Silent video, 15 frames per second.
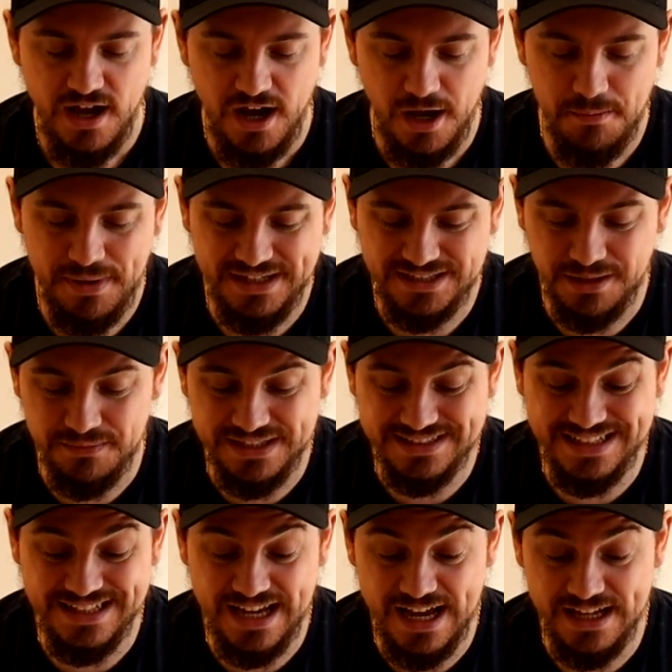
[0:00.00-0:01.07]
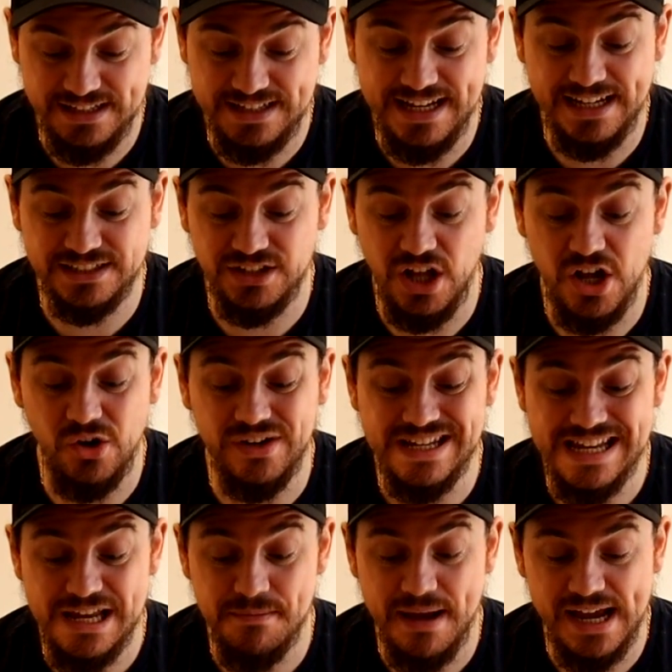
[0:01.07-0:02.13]
I picked up this DS Lite on
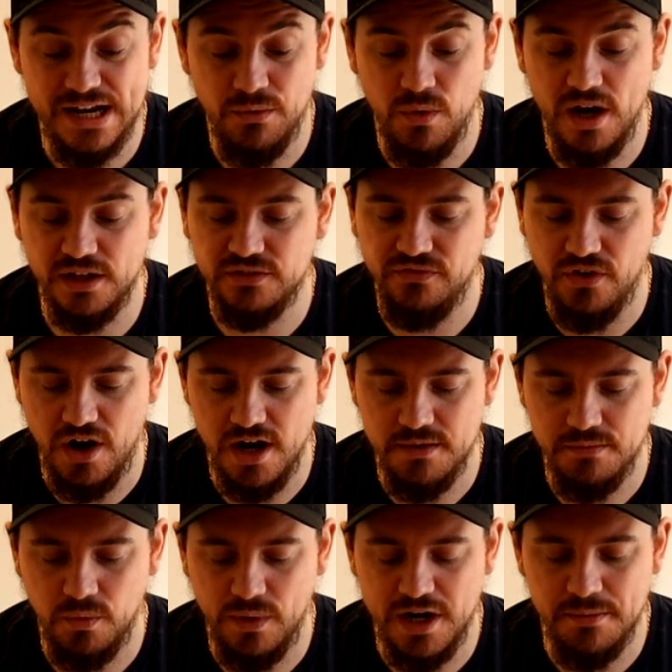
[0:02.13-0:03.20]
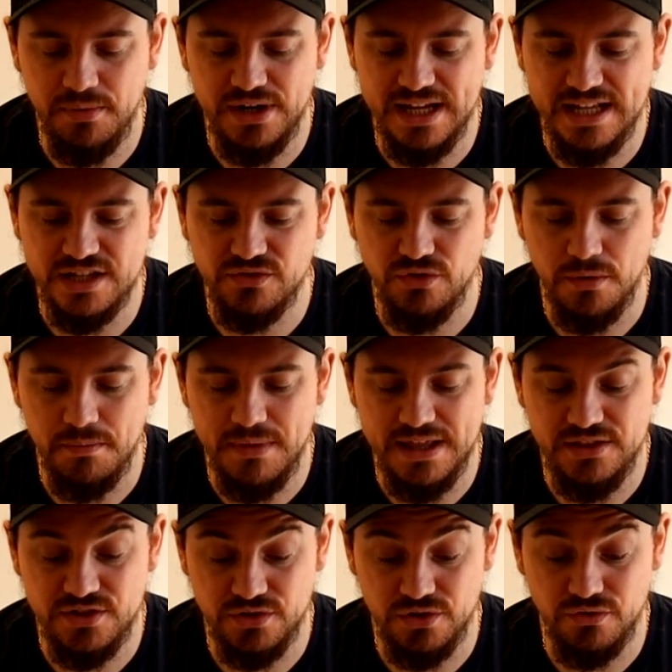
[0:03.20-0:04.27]
eBay and it works fine, but when I put it
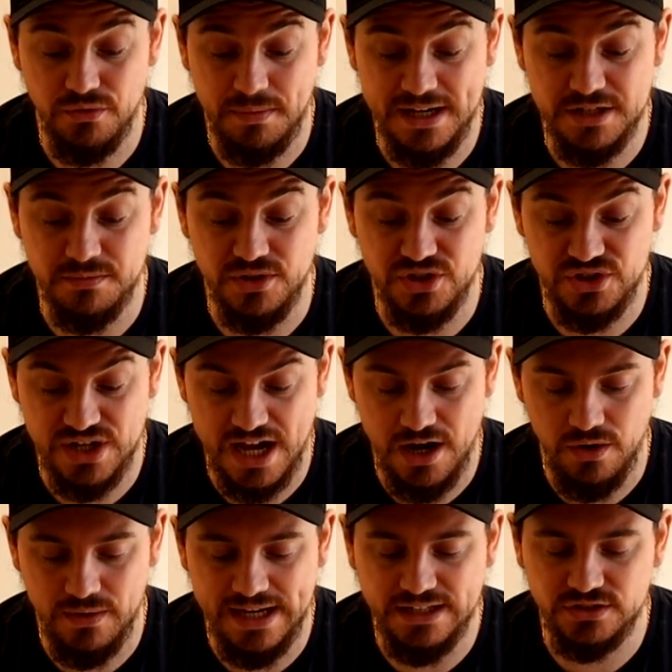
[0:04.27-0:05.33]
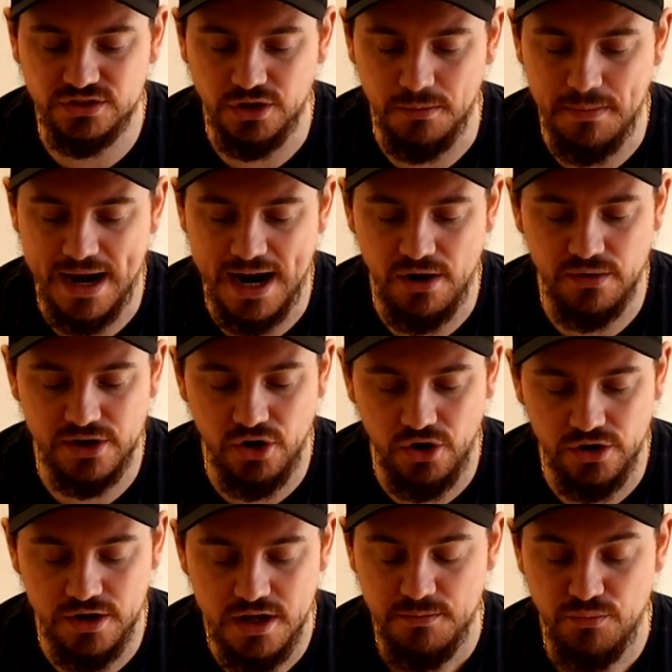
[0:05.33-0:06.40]
into the replacement shell, it stopped powering
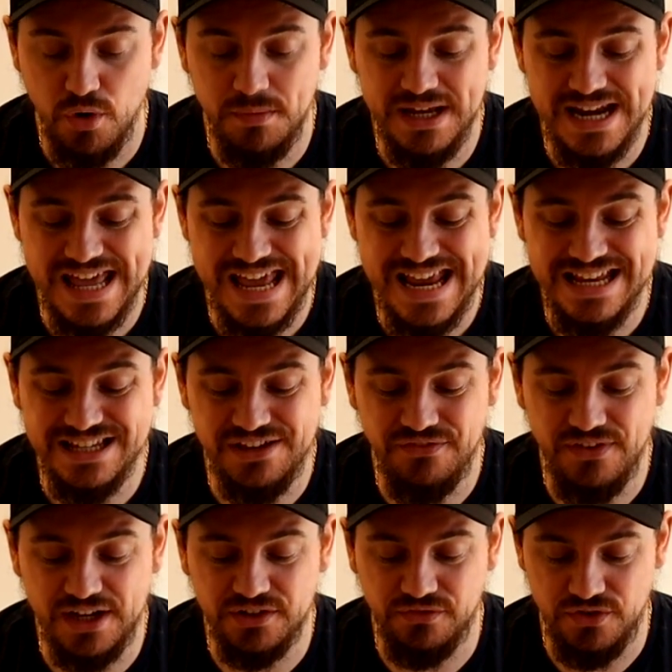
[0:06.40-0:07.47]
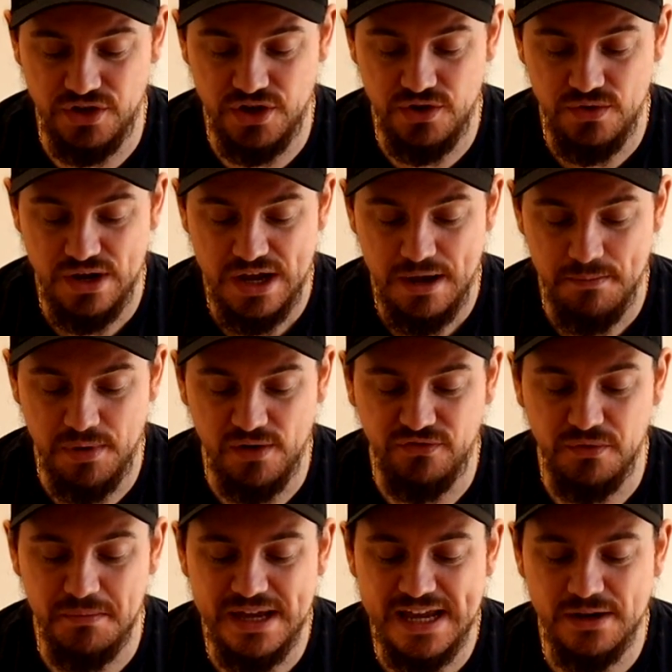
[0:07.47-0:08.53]
on. Probably an easy fix for you, but
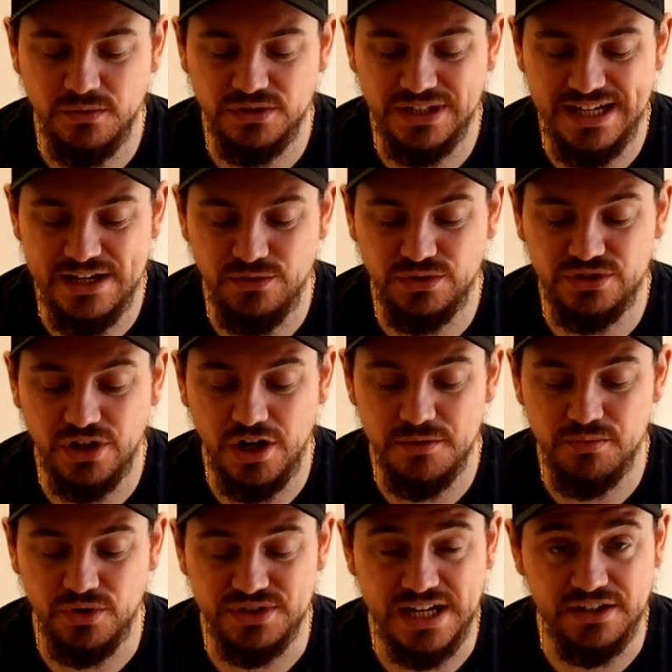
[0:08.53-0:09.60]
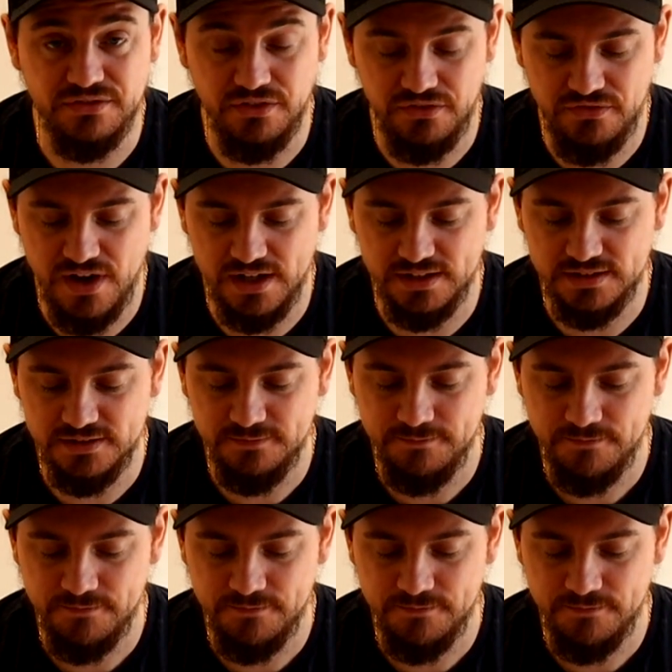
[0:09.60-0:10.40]
for me it was a little side project for fun.